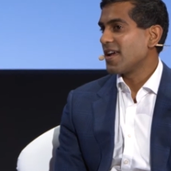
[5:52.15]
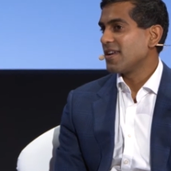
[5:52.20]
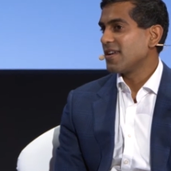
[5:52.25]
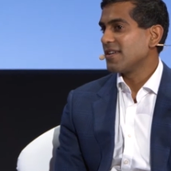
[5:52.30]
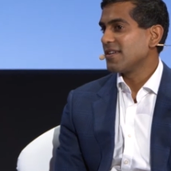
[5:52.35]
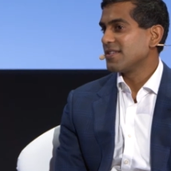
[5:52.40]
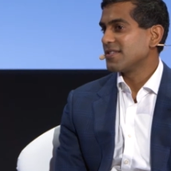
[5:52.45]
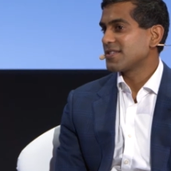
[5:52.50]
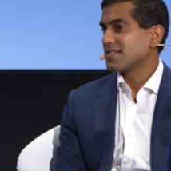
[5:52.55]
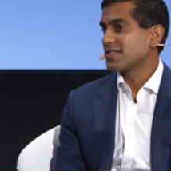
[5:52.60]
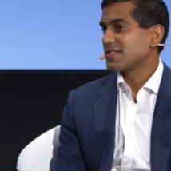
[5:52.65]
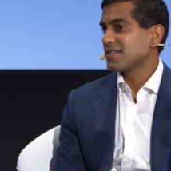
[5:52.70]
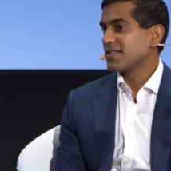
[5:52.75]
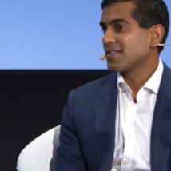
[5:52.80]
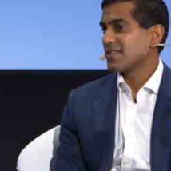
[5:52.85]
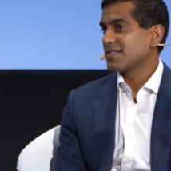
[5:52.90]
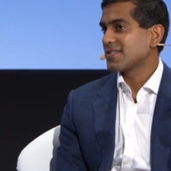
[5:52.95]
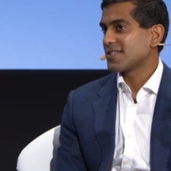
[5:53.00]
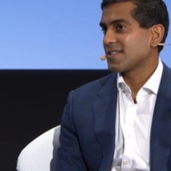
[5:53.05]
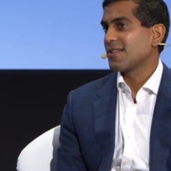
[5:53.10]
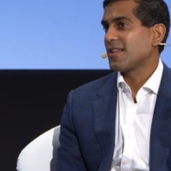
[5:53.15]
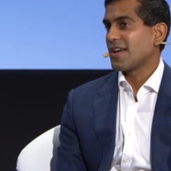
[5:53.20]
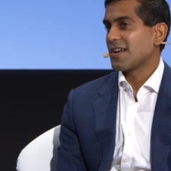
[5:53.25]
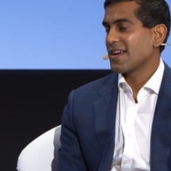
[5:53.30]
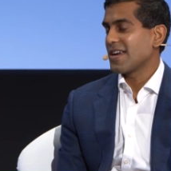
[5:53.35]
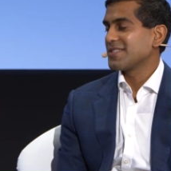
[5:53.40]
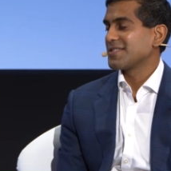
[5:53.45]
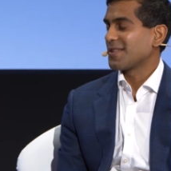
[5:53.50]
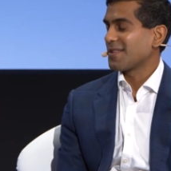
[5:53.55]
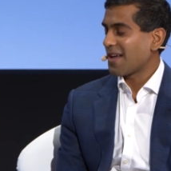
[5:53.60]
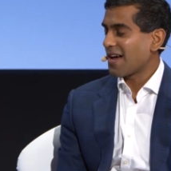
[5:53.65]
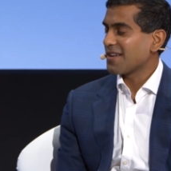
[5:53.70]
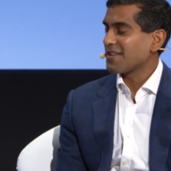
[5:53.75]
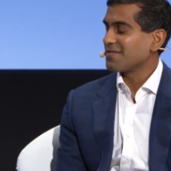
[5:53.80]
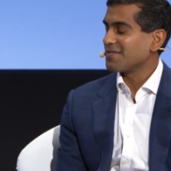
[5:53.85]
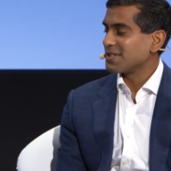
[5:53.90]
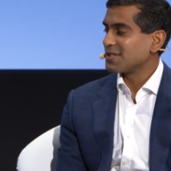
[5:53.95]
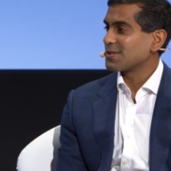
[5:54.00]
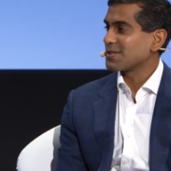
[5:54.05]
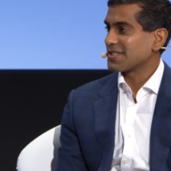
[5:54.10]
And Solana has a lot
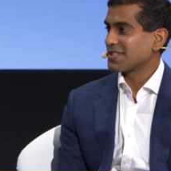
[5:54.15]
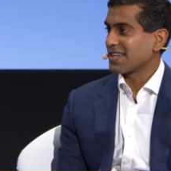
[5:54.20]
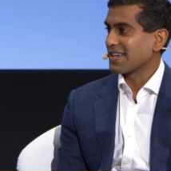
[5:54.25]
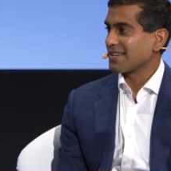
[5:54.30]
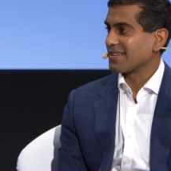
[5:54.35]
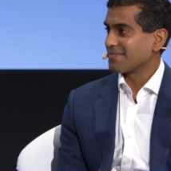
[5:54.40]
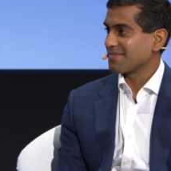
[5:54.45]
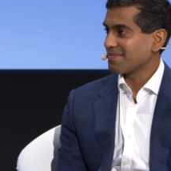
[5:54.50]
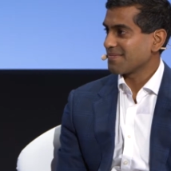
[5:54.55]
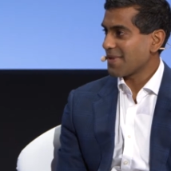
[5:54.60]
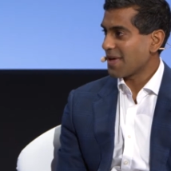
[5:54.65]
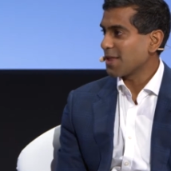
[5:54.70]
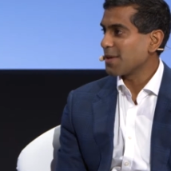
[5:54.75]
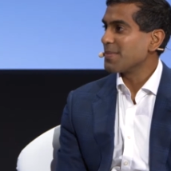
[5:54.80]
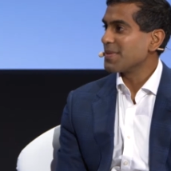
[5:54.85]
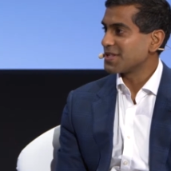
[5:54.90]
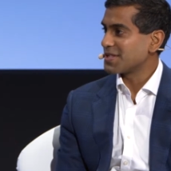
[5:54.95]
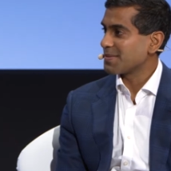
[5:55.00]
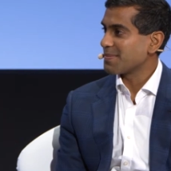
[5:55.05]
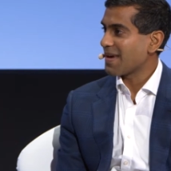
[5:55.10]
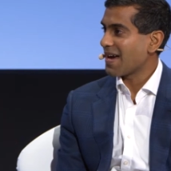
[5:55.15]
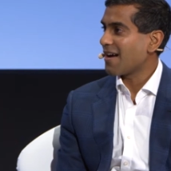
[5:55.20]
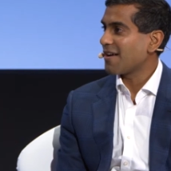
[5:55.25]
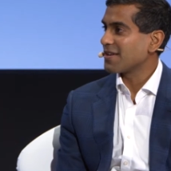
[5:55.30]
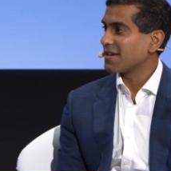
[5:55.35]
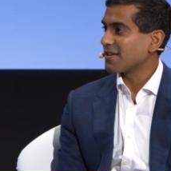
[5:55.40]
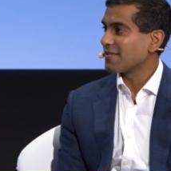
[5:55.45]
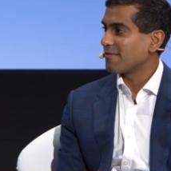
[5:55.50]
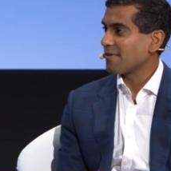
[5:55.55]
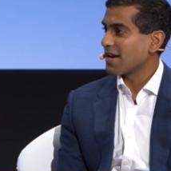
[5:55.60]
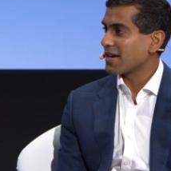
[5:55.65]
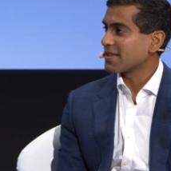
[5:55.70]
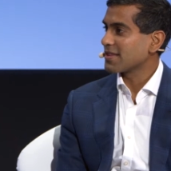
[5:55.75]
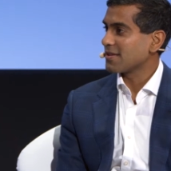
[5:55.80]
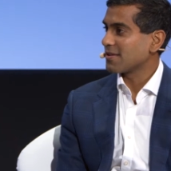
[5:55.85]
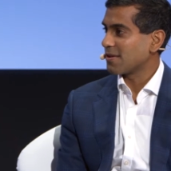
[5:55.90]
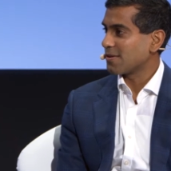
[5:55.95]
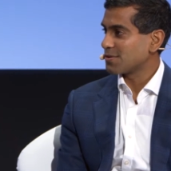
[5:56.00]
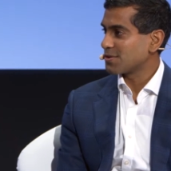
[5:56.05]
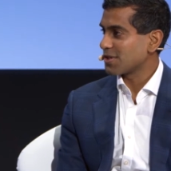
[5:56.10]
of interesting elements about it, right?
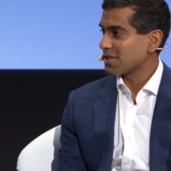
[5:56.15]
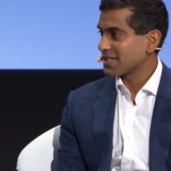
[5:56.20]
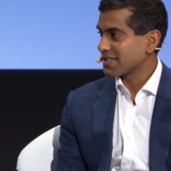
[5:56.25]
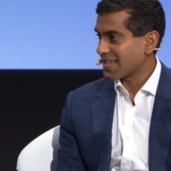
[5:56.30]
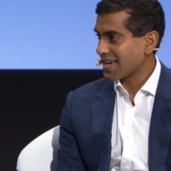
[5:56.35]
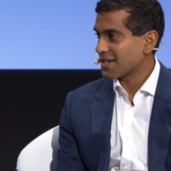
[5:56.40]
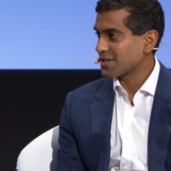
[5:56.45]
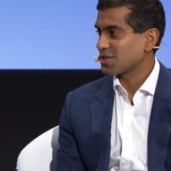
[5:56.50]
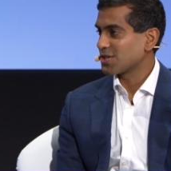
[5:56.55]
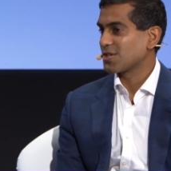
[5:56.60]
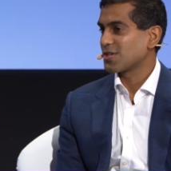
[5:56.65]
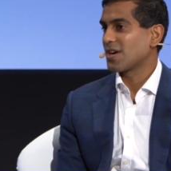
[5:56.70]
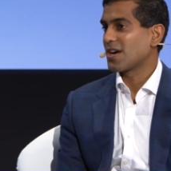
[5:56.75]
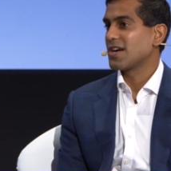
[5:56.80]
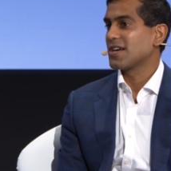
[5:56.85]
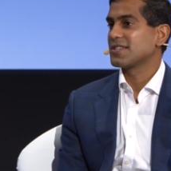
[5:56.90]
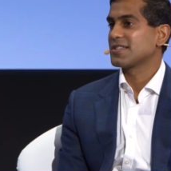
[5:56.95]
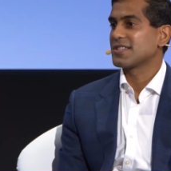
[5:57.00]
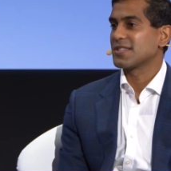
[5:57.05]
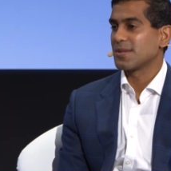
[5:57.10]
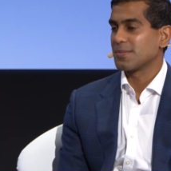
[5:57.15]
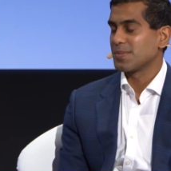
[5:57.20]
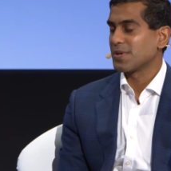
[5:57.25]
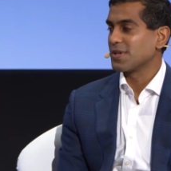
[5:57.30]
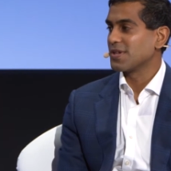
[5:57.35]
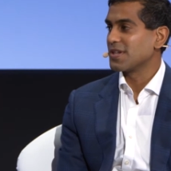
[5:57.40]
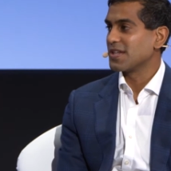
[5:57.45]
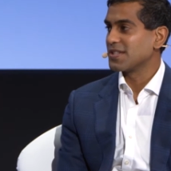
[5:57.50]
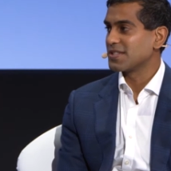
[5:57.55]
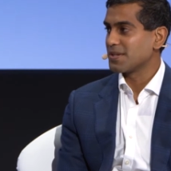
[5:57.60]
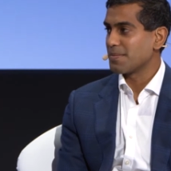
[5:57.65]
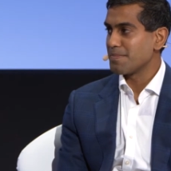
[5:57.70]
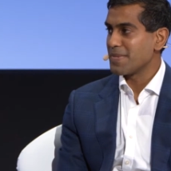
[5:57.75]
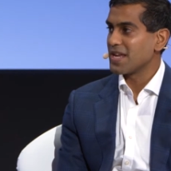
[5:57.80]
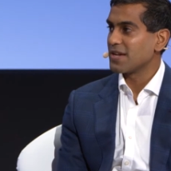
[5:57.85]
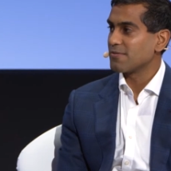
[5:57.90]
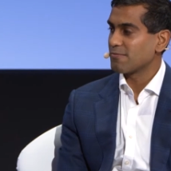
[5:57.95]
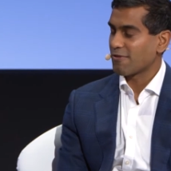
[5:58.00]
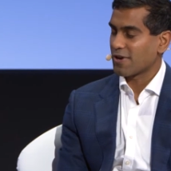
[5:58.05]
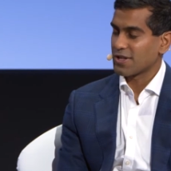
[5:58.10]
The low transaction costs, the ability to
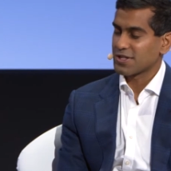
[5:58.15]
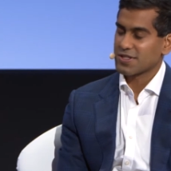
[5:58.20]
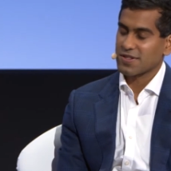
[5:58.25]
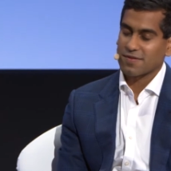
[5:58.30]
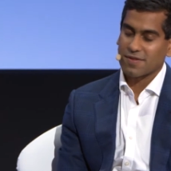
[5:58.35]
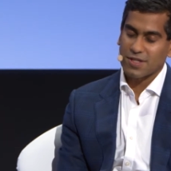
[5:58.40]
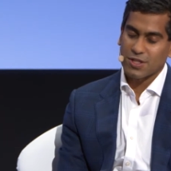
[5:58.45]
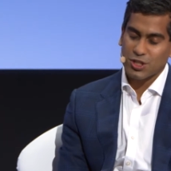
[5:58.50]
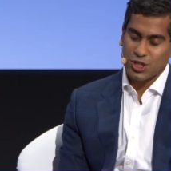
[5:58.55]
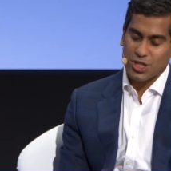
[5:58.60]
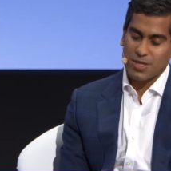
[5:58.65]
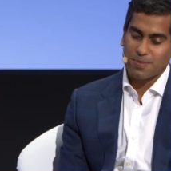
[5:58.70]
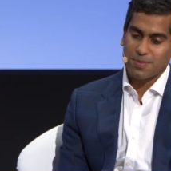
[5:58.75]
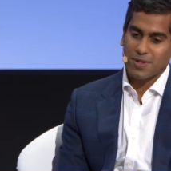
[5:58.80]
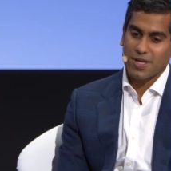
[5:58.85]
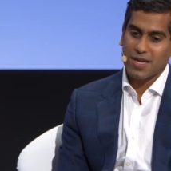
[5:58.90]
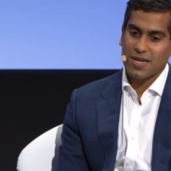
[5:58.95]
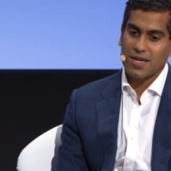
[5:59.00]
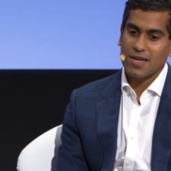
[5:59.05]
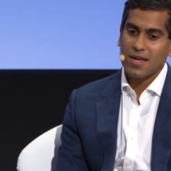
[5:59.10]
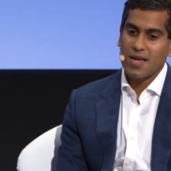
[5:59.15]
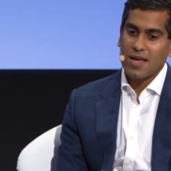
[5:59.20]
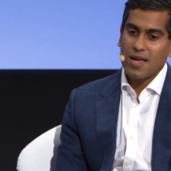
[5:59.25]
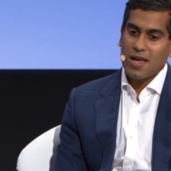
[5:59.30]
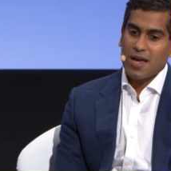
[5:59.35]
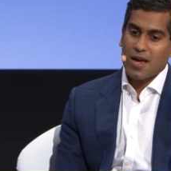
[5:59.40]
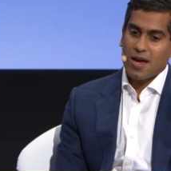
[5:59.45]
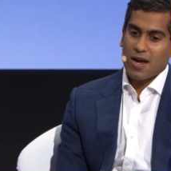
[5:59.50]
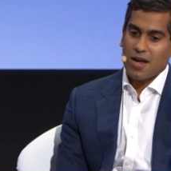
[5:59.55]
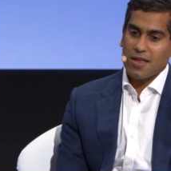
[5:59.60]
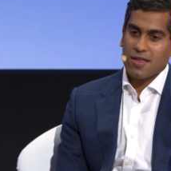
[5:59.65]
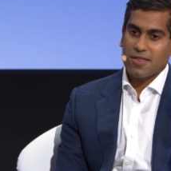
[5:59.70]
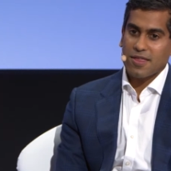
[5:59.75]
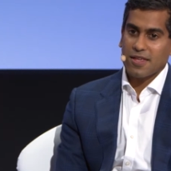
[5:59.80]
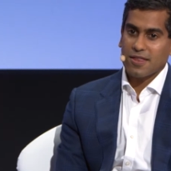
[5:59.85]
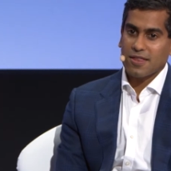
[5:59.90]
mint relatively cheaply. Uh, I